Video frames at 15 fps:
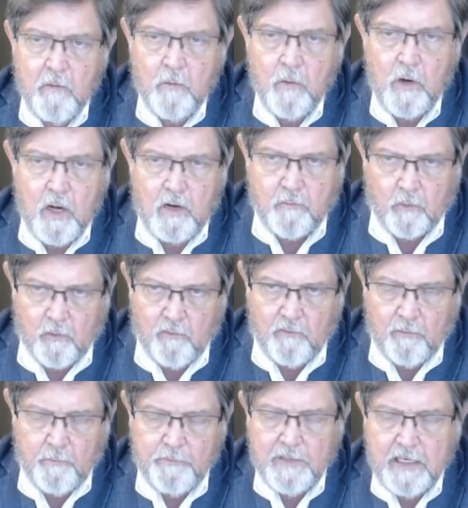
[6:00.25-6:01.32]

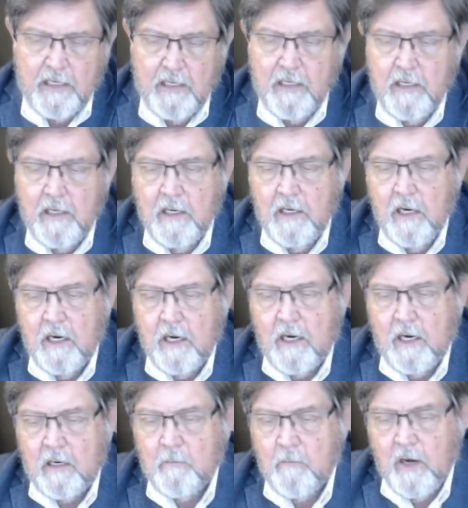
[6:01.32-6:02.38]
recovers?
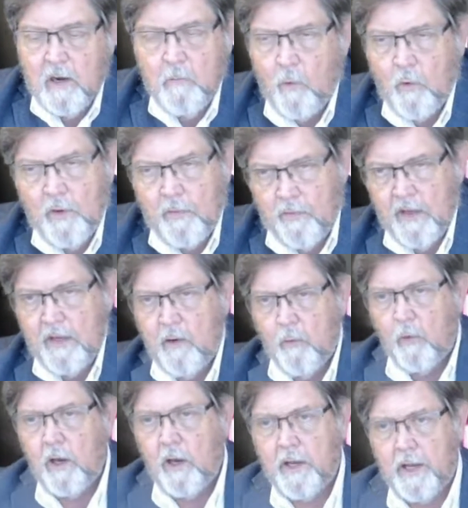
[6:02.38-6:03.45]
And boy, then you
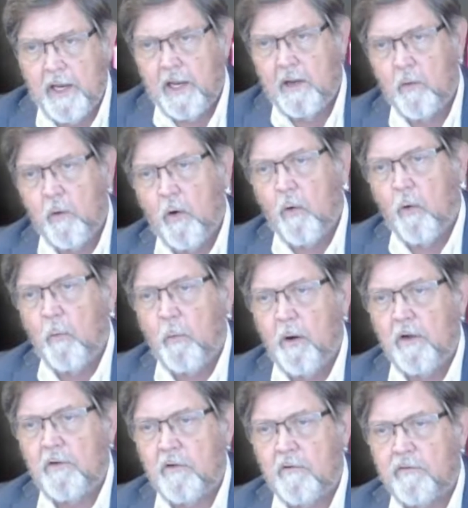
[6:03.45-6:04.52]
really get into a whole
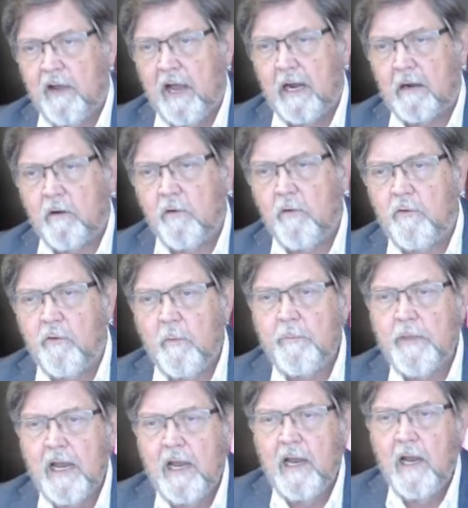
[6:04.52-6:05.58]
bunch of factors.
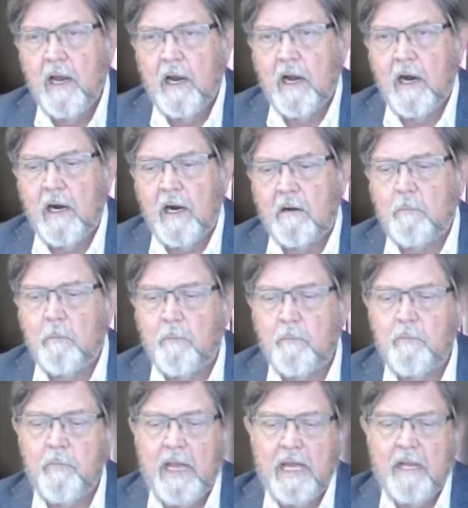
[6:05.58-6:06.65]
Um,
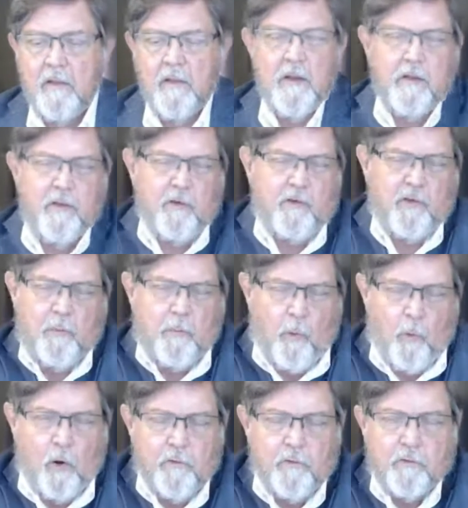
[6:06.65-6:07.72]
the
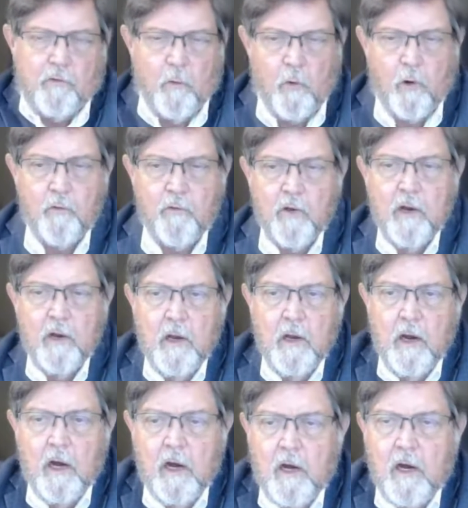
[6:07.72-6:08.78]
simple ones, of course,
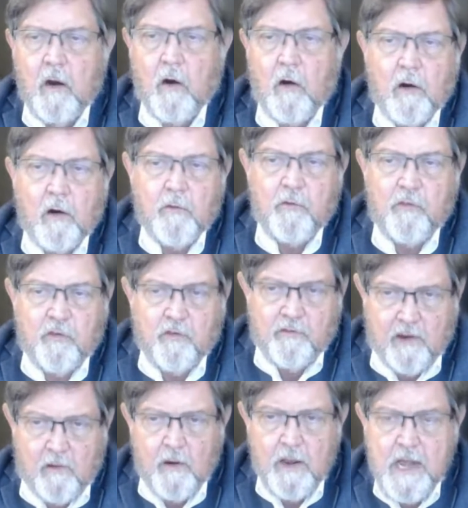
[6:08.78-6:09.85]
are
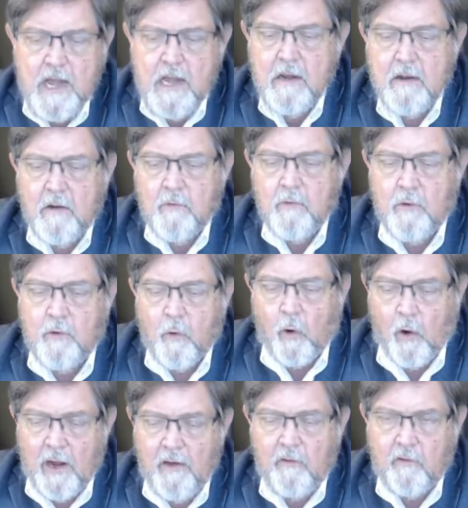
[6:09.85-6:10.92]
severity,
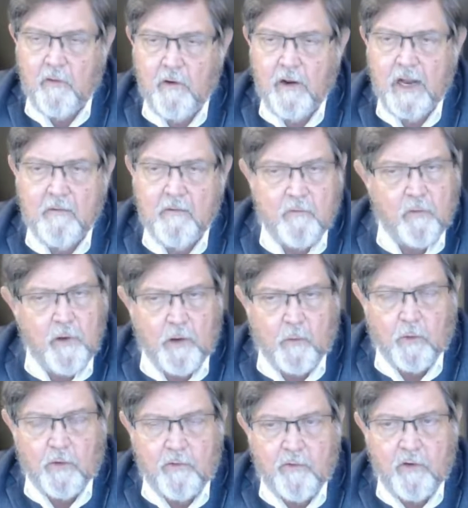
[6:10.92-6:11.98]
duration, and
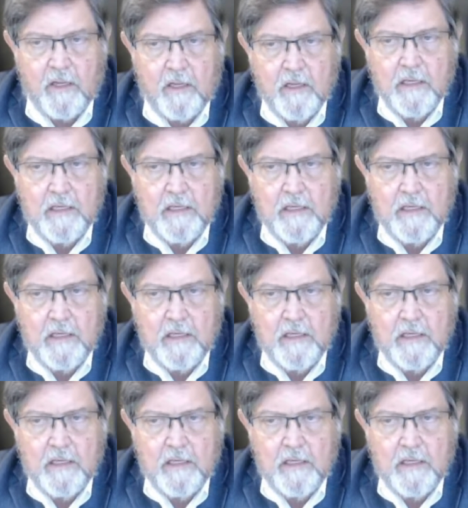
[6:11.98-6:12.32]
frequency.